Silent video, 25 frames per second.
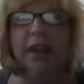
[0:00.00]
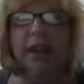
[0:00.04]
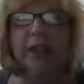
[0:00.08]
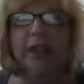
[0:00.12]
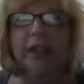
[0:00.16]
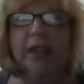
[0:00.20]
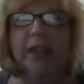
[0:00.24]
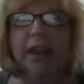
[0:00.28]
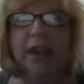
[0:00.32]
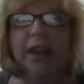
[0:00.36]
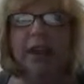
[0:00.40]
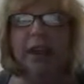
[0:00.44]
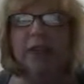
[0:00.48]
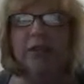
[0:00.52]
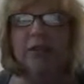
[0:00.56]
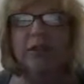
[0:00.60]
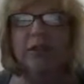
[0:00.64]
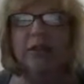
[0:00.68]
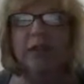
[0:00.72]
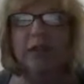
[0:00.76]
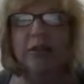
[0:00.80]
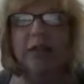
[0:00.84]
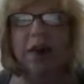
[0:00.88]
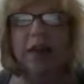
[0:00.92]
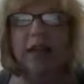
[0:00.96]
insight into
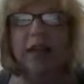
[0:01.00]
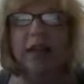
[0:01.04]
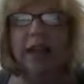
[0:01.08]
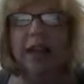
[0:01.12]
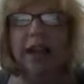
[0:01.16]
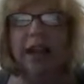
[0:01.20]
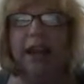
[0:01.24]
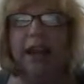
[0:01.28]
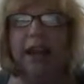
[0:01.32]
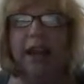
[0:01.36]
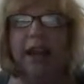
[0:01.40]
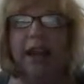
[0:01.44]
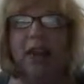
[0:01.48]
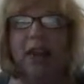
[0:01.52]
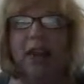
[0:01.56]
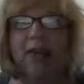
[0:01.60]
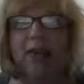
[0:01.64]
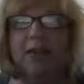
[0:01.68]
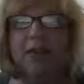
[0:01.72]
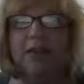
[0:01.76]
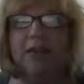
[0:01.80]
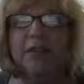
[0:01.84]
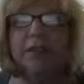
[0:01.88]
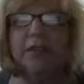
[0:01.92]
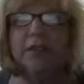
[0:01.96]
the quality and
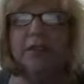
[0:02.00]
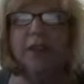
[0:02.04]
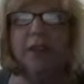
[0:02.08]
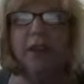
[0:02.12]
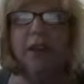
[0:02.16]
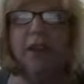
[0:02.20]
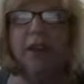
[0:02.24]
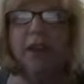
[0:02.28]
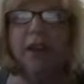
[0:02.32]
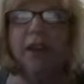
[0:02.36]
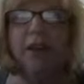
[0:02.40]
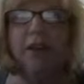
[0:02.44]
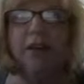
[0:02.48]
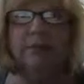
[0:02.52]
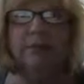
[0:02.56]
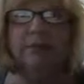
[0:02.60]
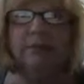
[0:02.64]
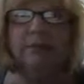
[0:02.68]
outcomes of healthcare.